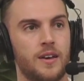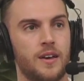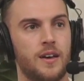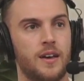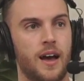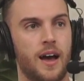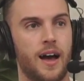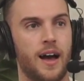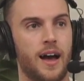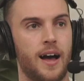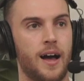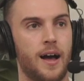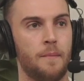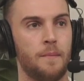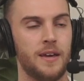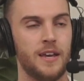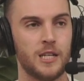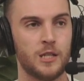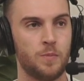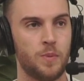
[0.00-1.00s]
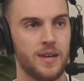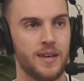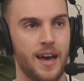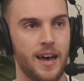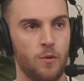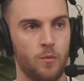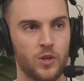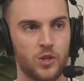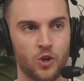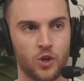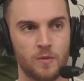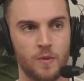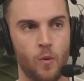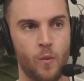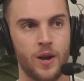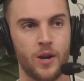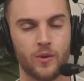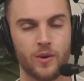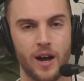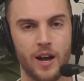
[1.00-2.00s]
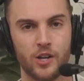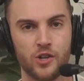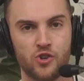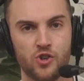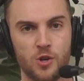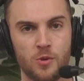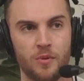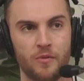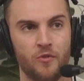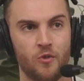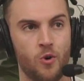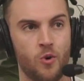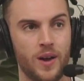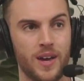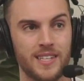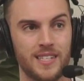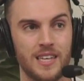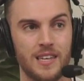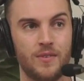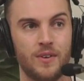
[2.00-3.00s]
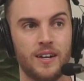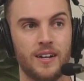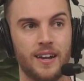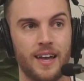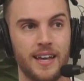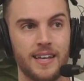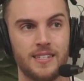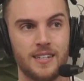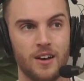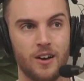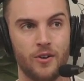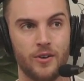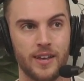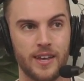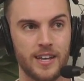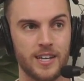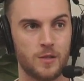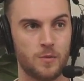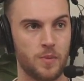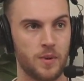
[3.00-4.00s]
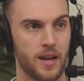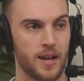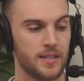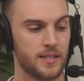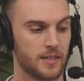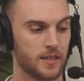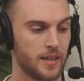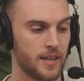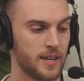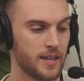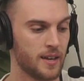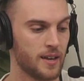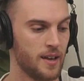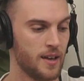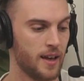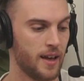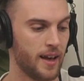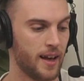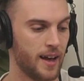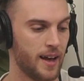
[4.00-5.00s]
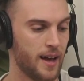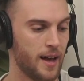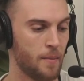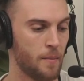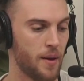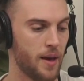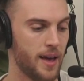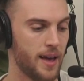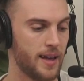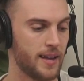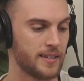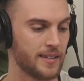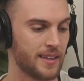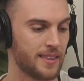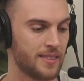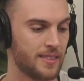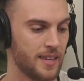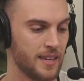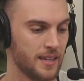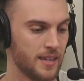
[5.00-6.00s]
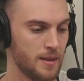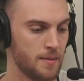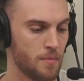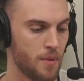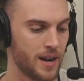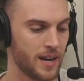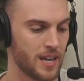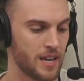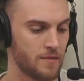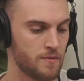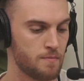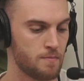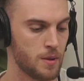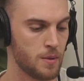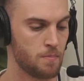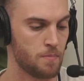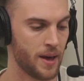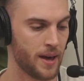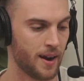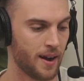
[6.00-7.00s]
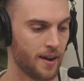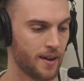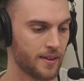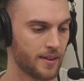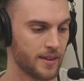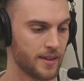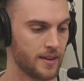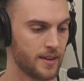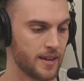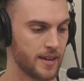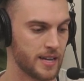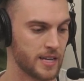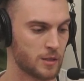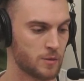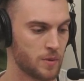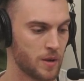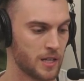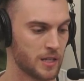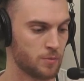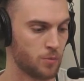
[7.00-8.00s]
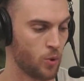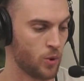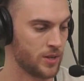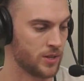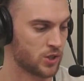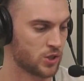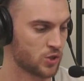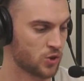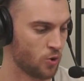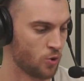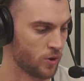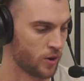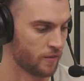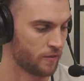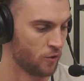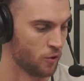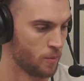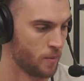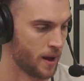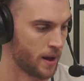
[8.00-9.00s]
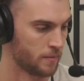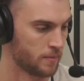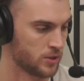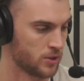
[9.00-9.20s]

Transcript: ESPN, we talked about Wendell Carter Jr. before. He's even later on ESPN's league, and I think he might even be better in ESPN's points scoring format.